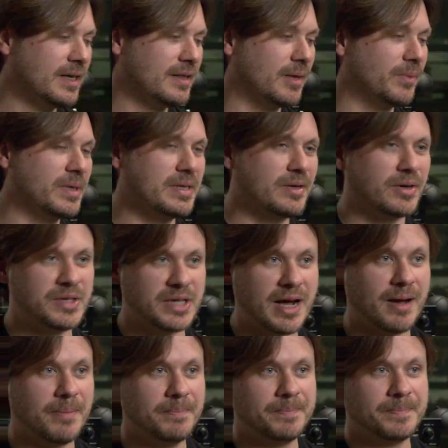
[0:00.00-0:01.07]
then we did our
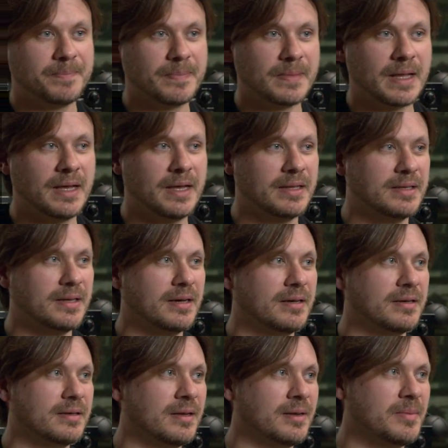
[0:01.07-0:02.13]
job. And
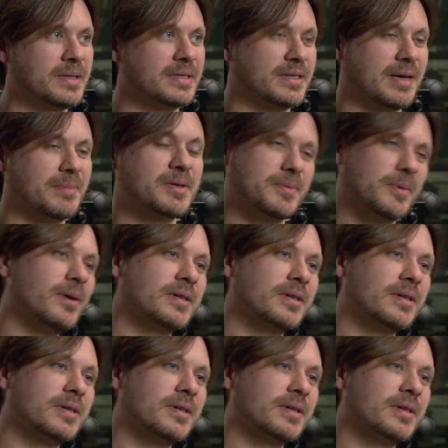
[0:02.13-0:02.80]
it makes it that much more